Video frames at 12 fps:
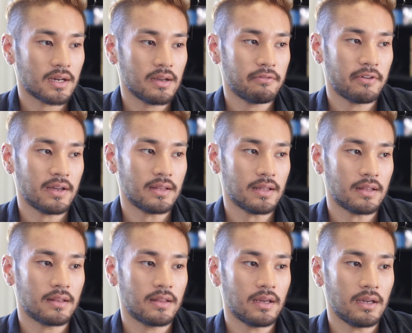I find
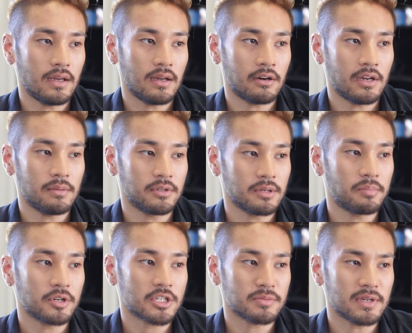that they are able to
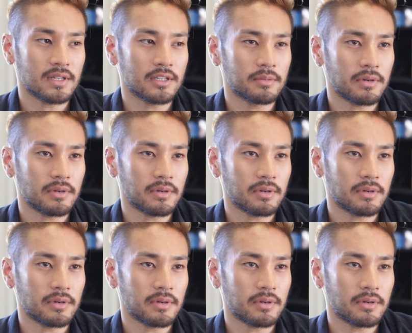push me a little